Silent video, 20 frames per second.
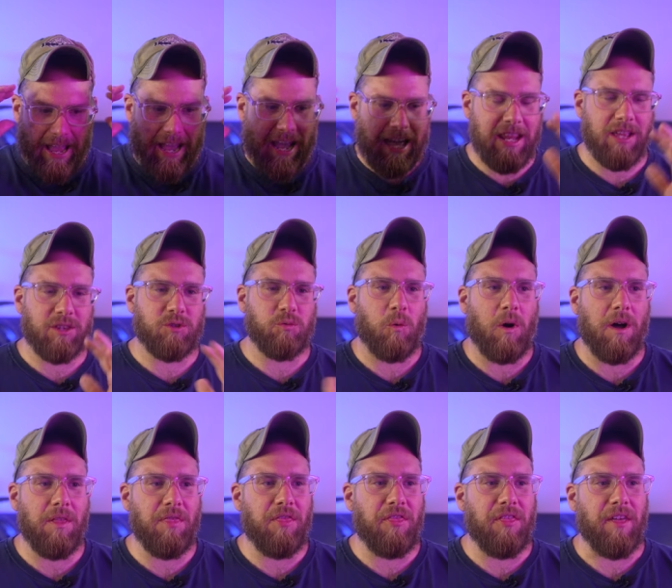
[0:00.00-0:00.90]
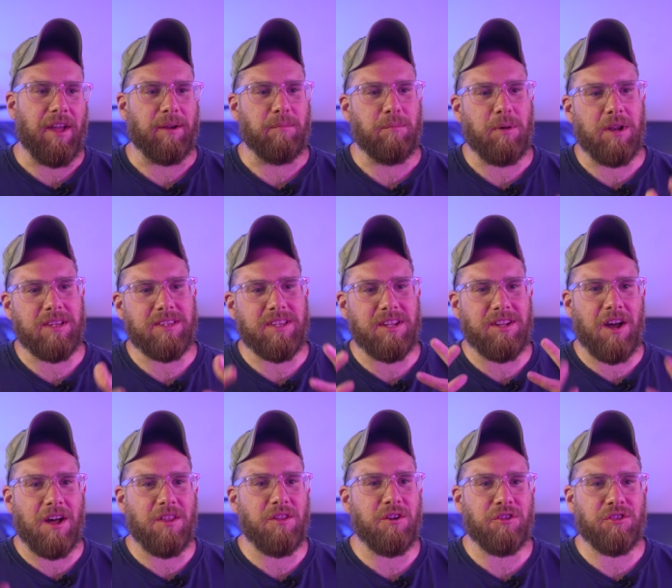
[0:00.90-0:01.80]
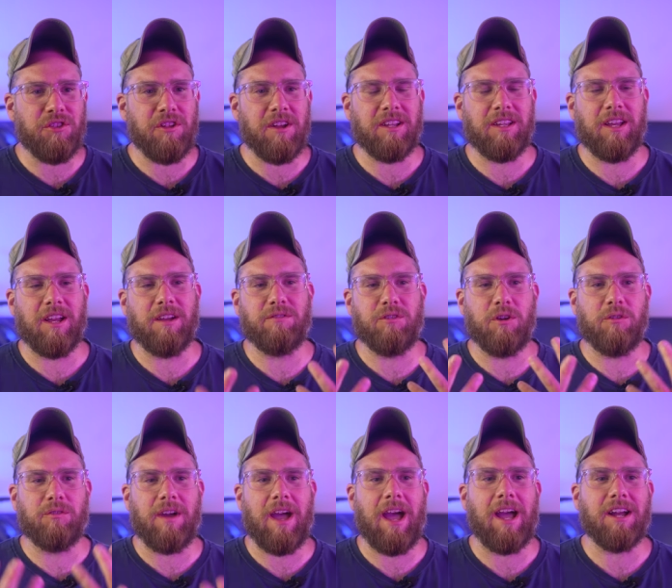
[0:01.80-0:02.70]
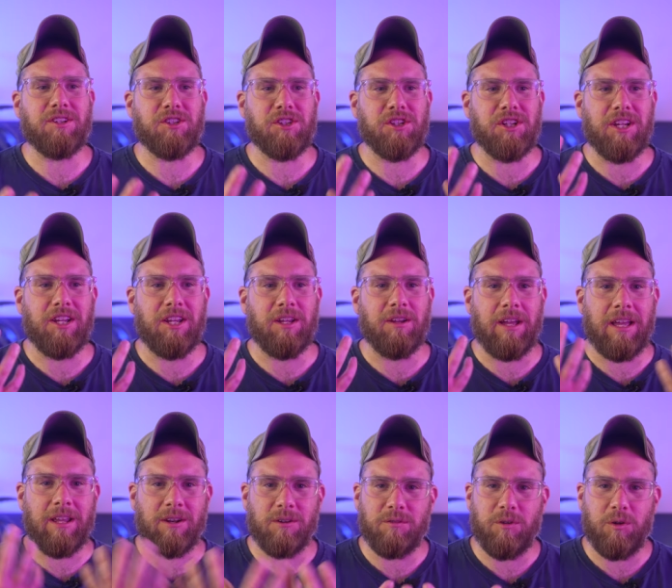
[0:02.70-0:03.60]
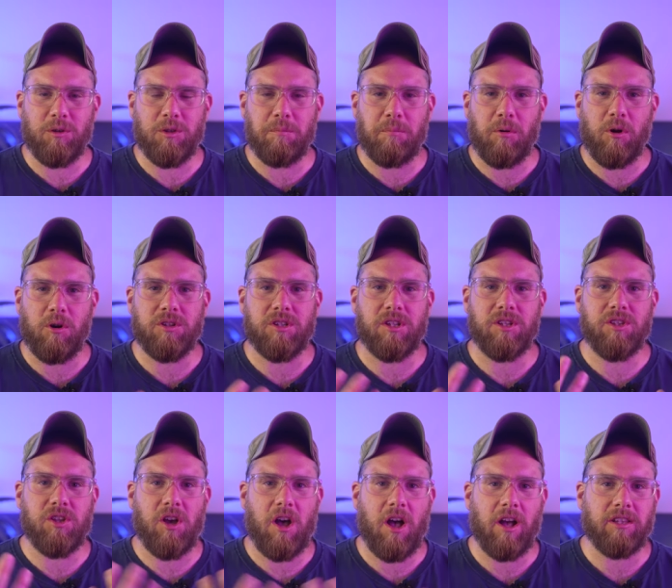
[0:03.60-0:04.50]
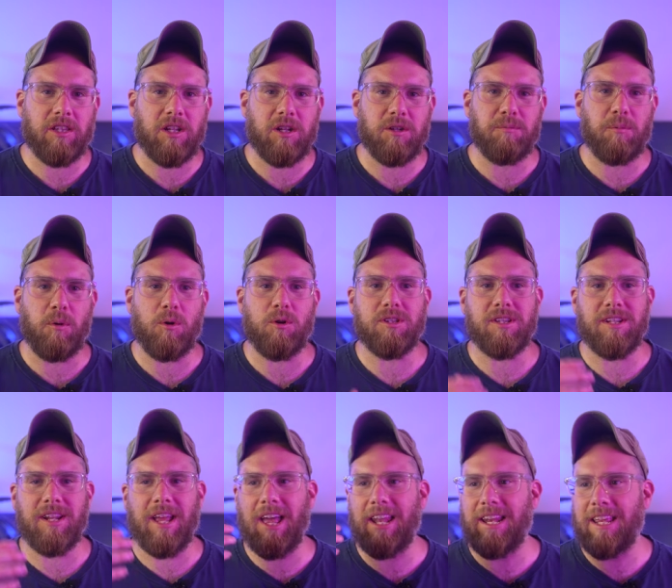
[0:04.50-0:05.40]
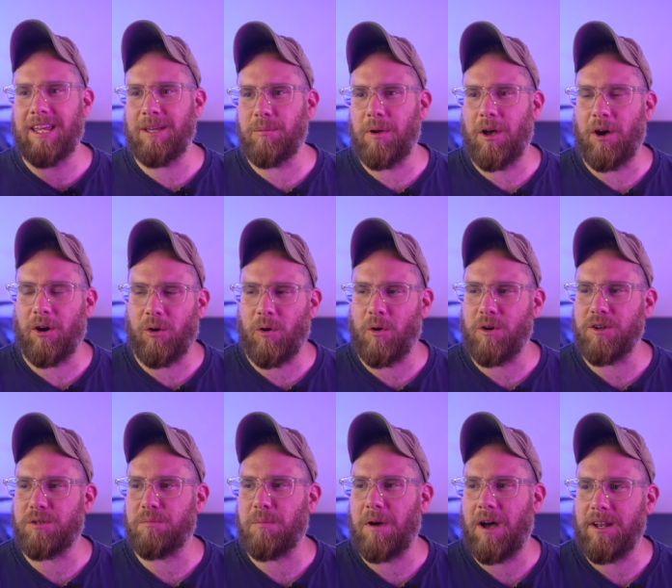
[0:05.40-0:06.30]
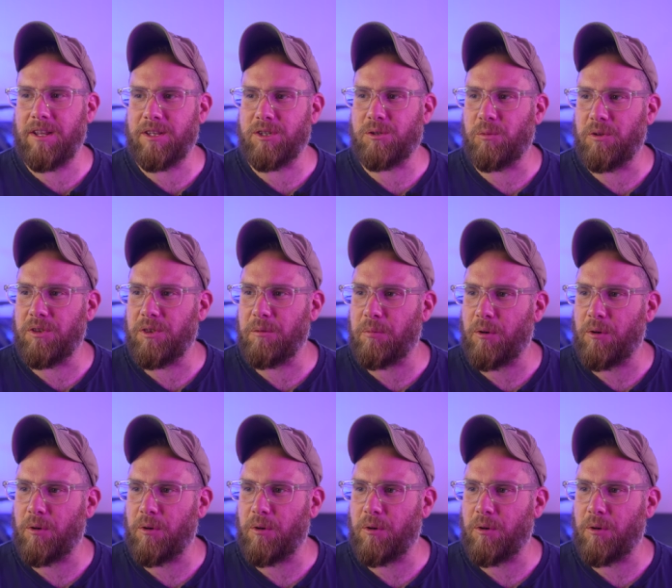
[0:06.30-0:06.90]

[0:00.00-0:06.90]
And it's one thing, but it's another thing if you've actually interviewed the person, talked to the person, had email correspondence with the